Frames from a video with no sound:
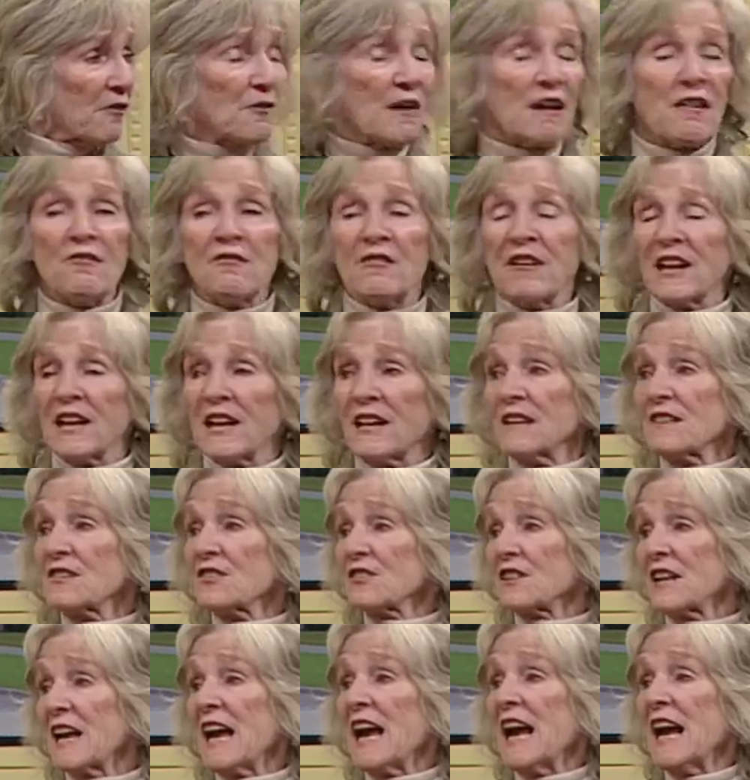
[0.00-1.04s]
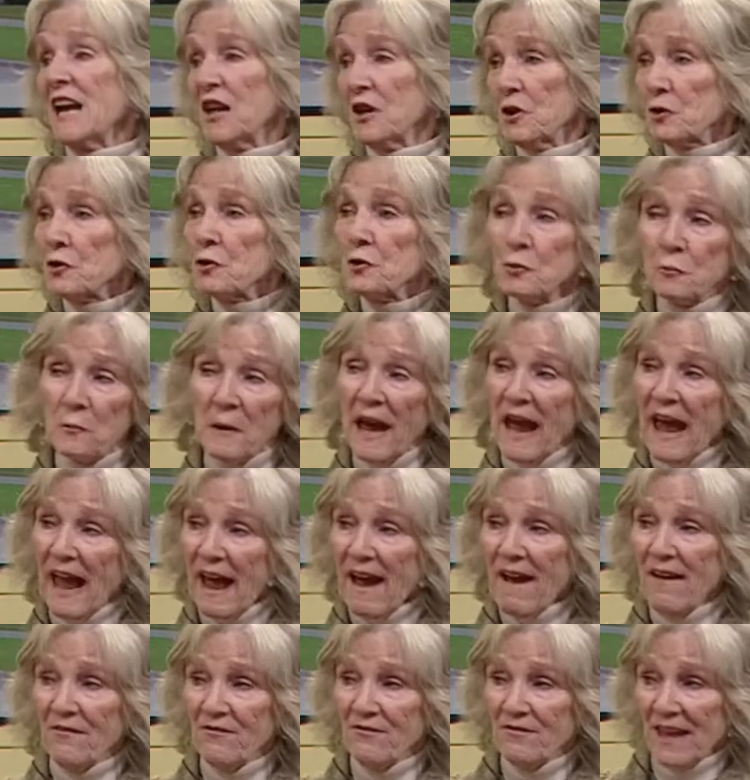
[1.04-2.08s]
background is, you
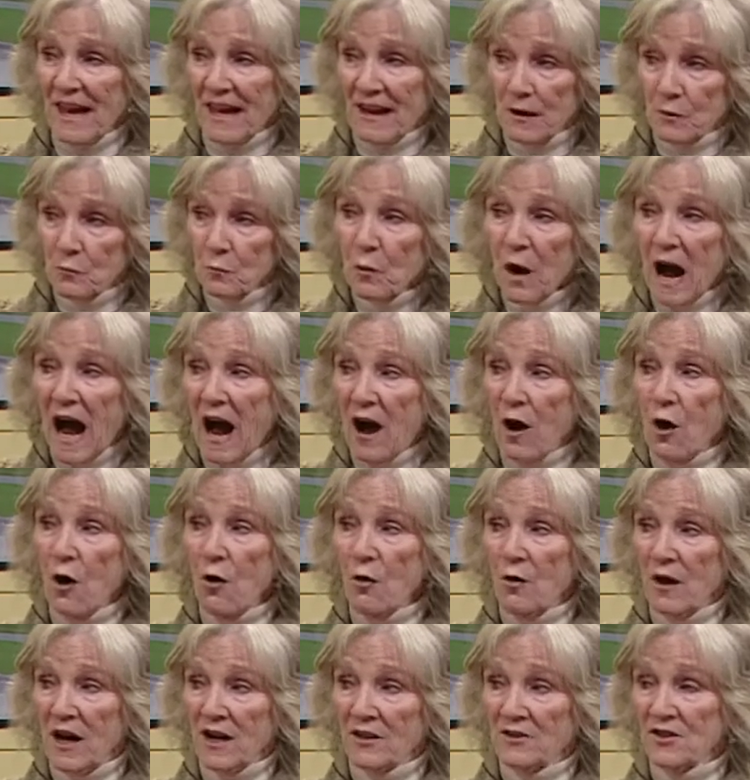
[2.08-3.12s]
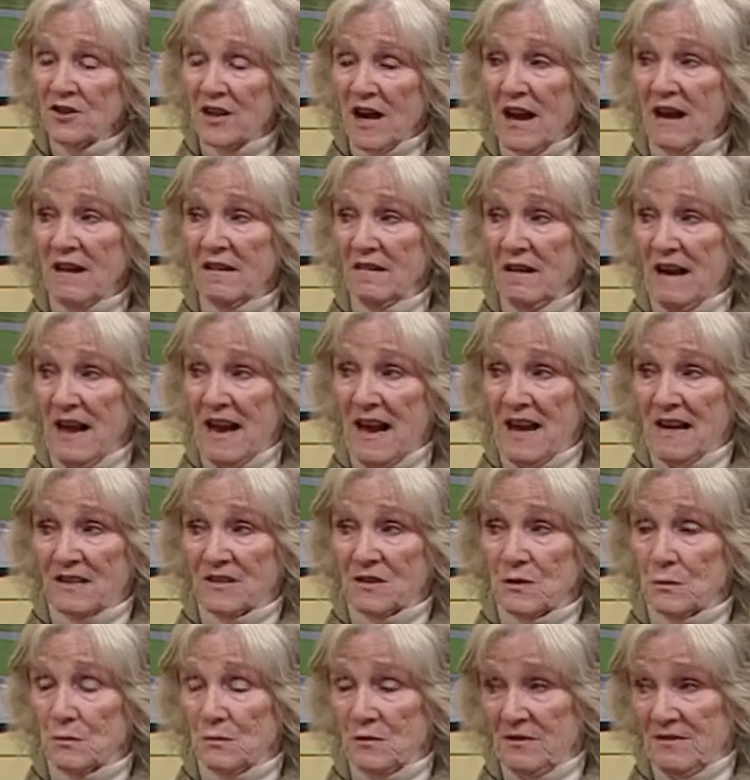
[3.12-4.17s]
have that, how a child
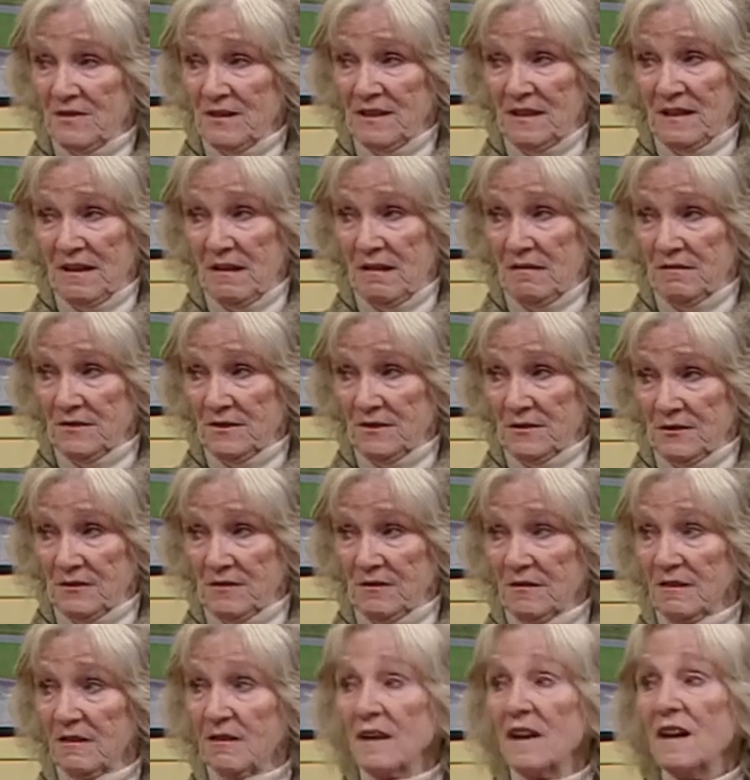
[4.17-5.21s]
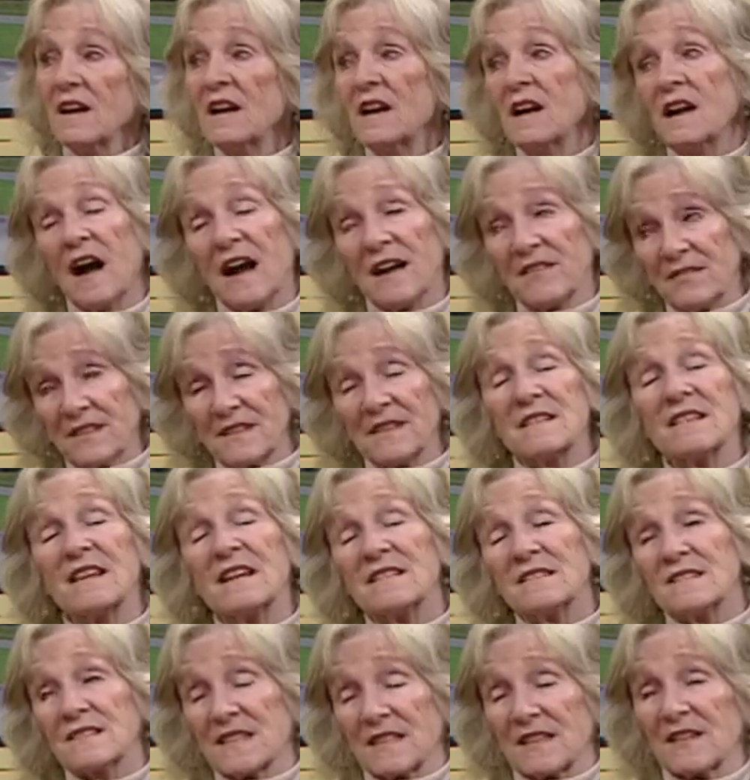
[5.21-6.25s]
acts with an elder. I think
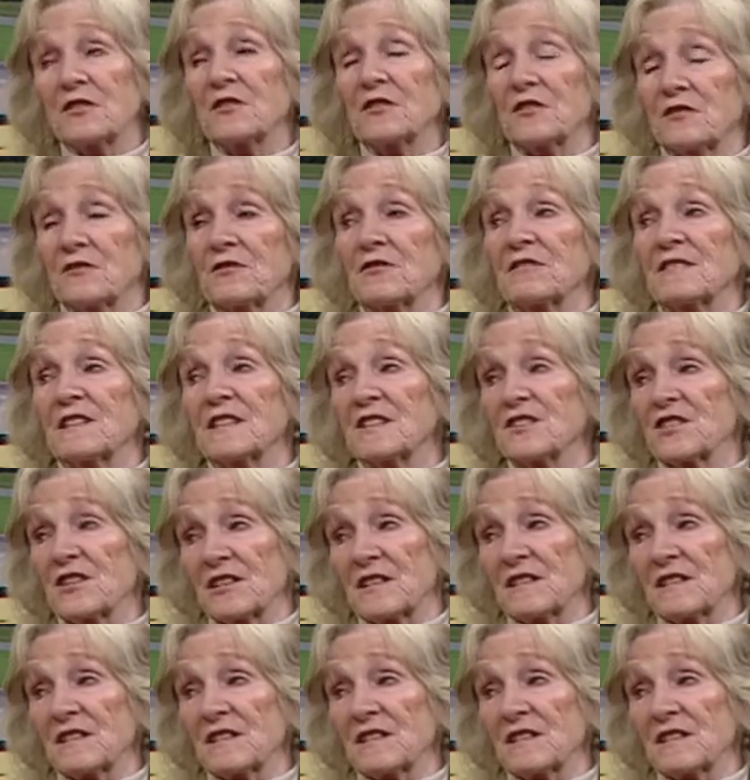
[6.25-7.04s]
that's a good tradition.